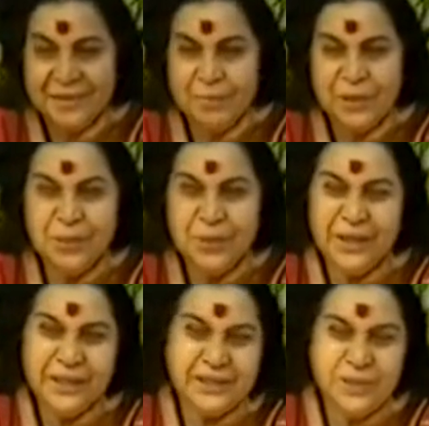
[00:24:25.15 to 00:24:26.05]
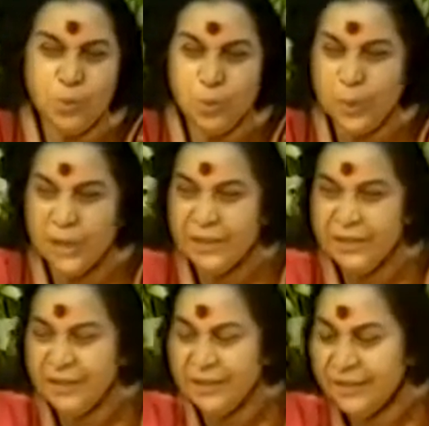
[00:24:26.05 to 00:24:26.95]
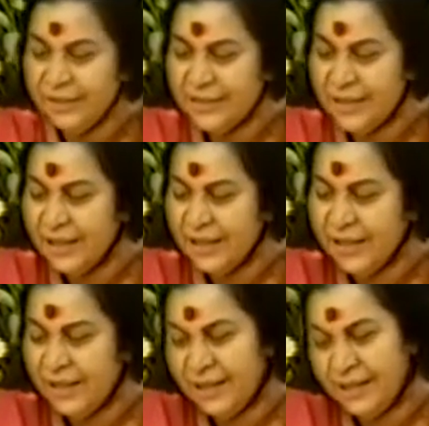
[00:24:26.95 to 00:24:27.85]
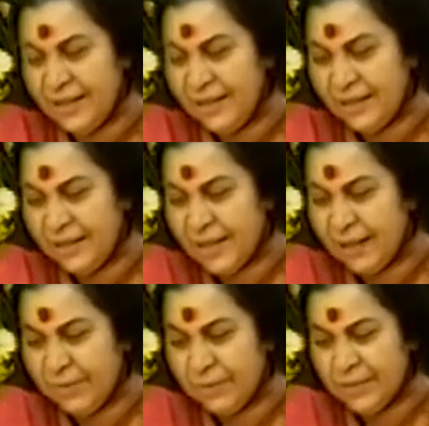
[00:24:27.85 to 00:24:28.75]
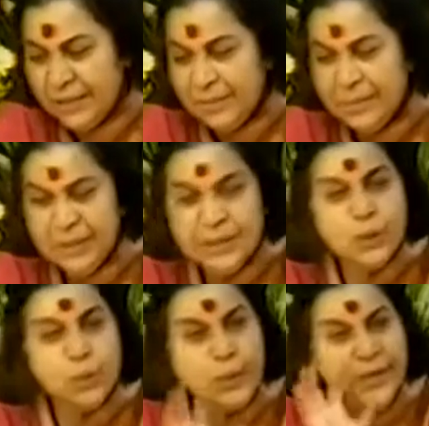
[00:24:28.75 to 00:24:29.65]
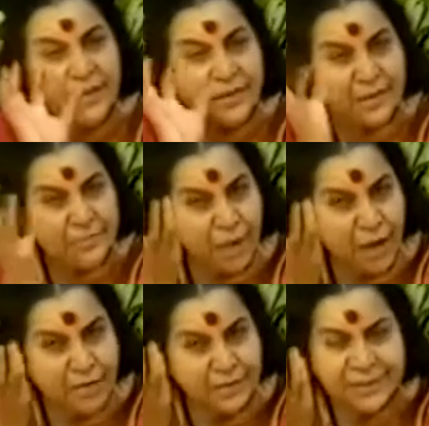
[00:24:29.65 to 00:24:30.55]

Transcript: Madhura, there's no word in English language, but it means a sweet power.